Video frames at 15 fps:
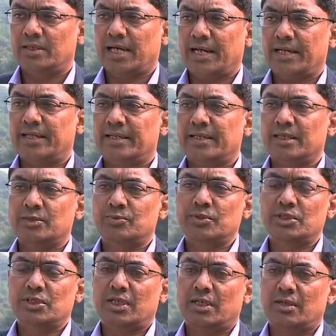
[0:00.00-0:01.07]
antennas
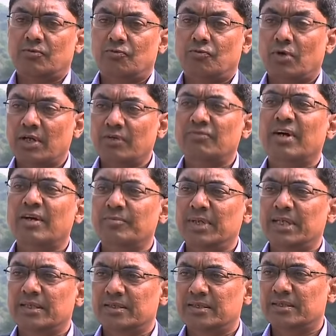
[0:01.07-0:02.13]
which are 45
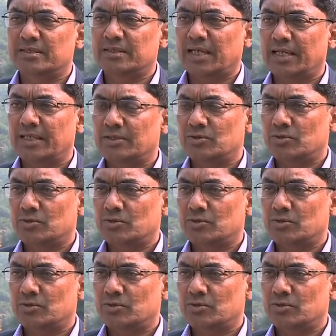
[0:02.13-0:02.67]
meters in size.